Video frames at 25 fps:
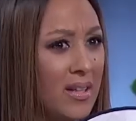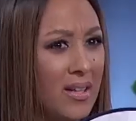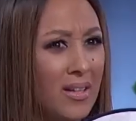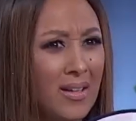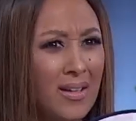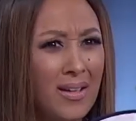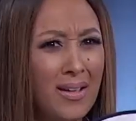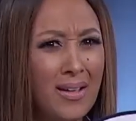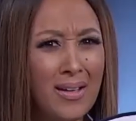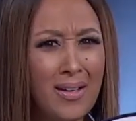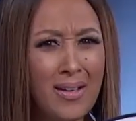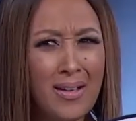
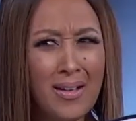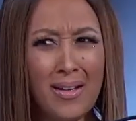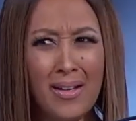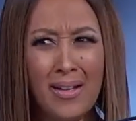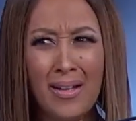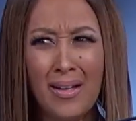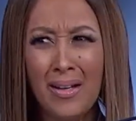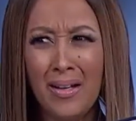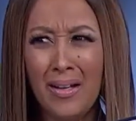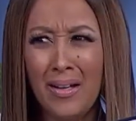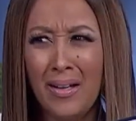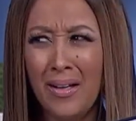
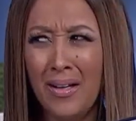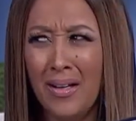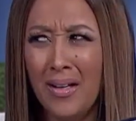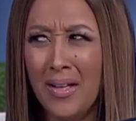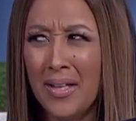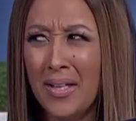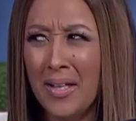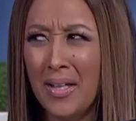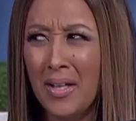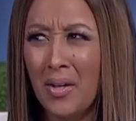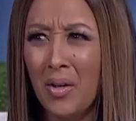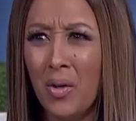
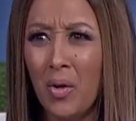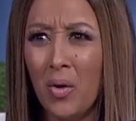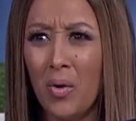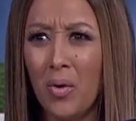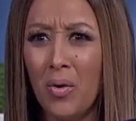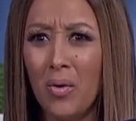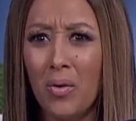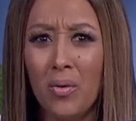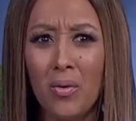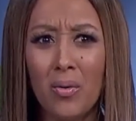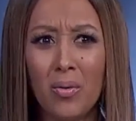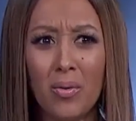
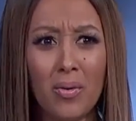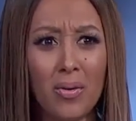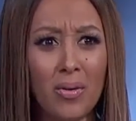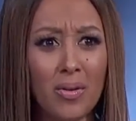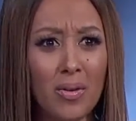No words are spoken by the person on screen.